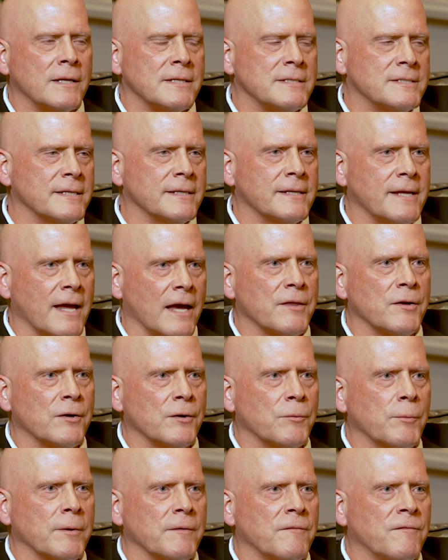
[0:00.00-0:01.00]
and
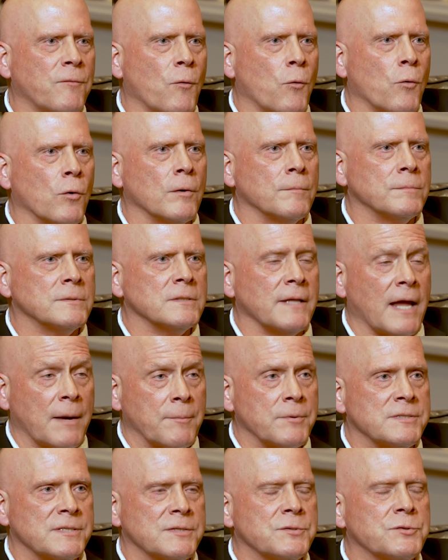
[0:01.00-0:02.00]
together we formed
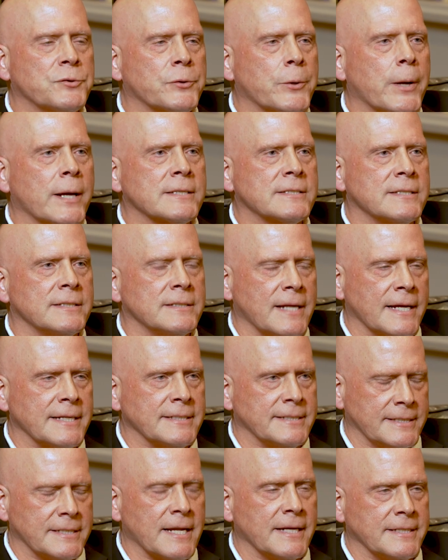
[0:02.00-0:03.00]
Lambertson Truex in
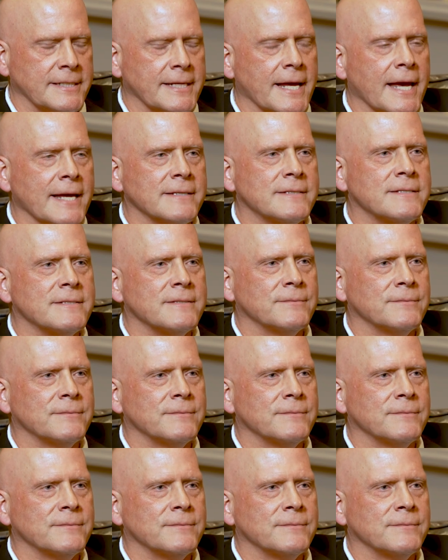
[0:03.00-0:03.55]
1998.